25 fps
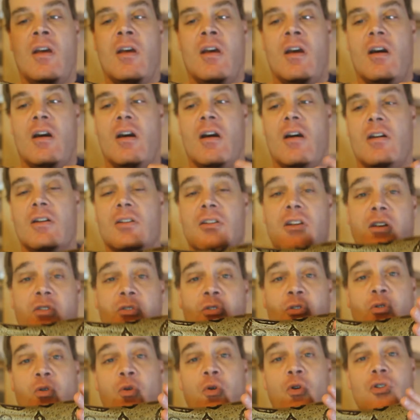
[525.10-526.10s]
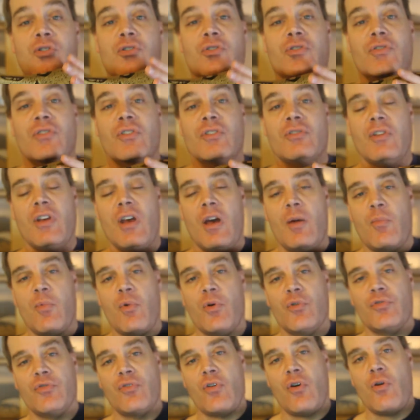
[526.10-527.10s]
Another gorgeous
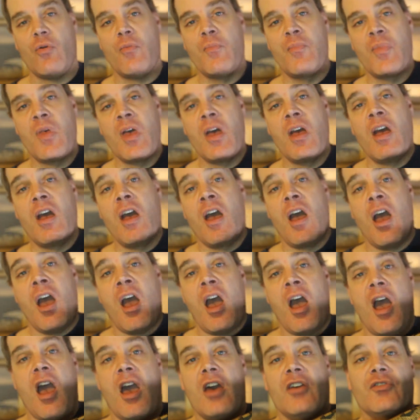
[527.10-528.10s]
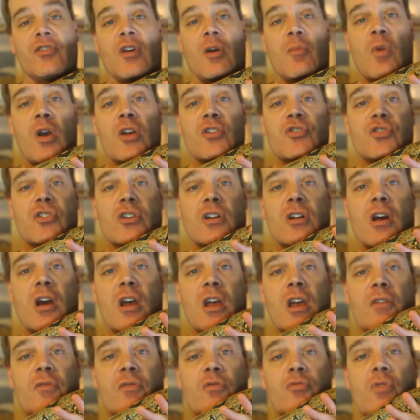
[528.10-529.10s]
example. So as I mentioned, I
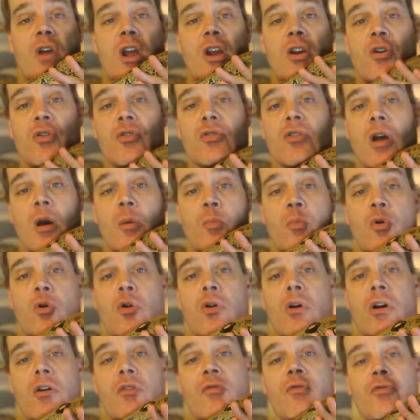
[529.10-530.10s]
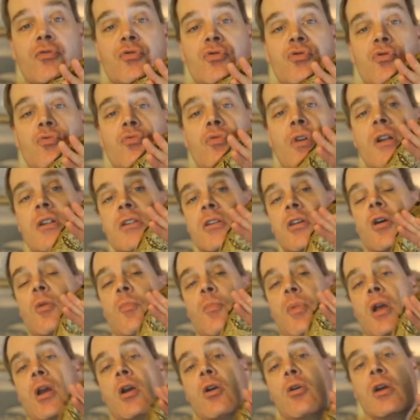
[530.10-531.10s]
have a record number of true redtail
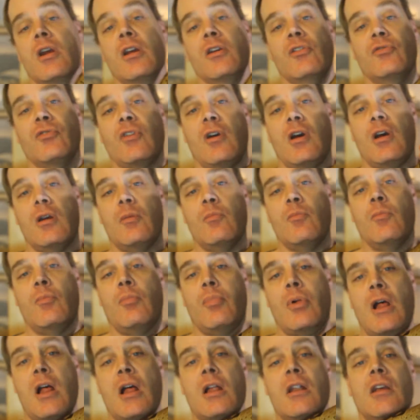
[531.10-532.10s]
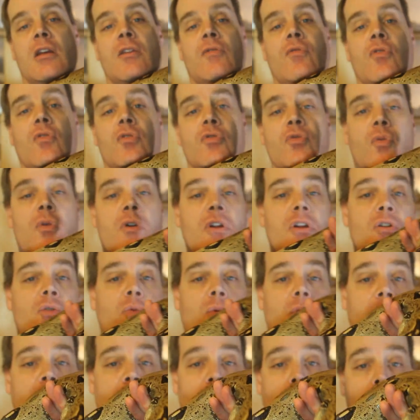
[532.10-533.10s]
pairings I'm planning for
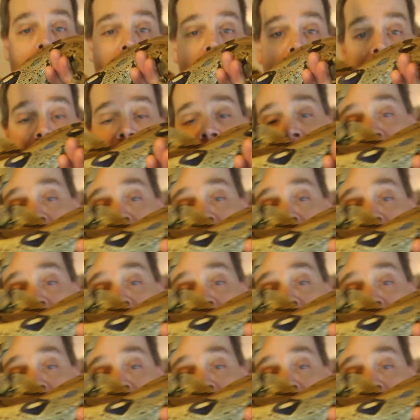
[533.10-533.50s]
2021